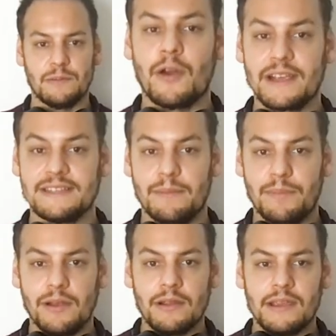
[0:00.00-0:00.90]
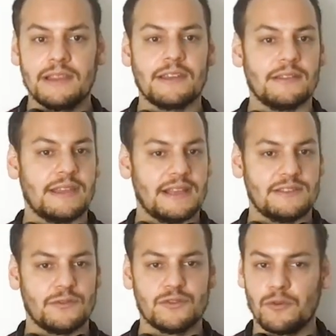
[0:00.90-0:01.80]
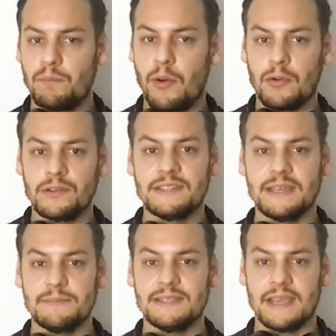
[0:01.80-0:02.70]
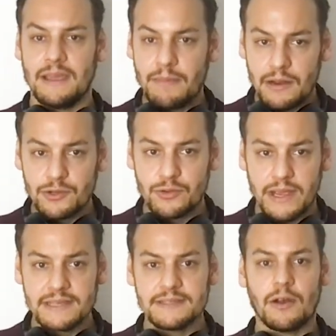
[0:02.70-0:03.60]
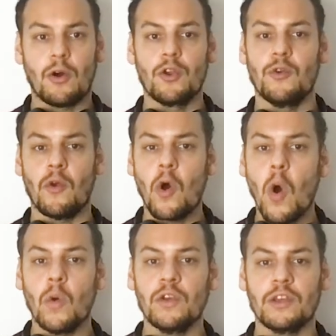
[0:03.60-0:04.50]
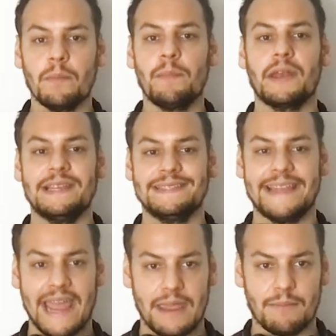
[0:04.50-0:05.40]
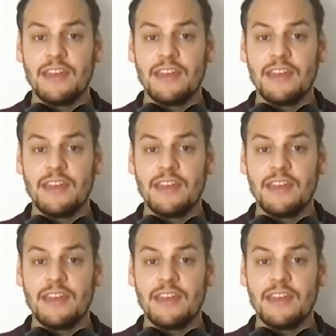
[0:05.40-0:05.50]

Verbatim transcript: For example, it contains your support team's email address or your own company's name.